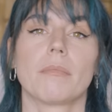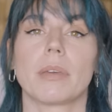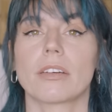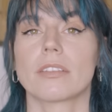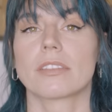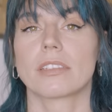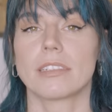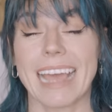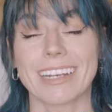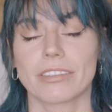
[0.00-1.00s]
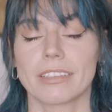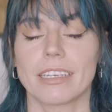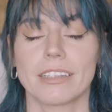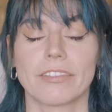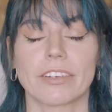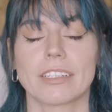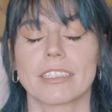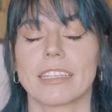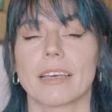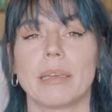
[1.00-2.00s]
Because naturally, the
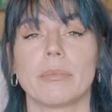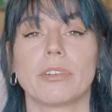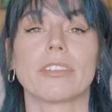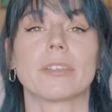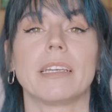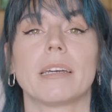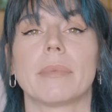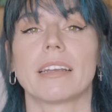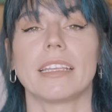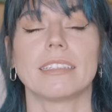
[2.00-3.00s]
first thing that people don't speak about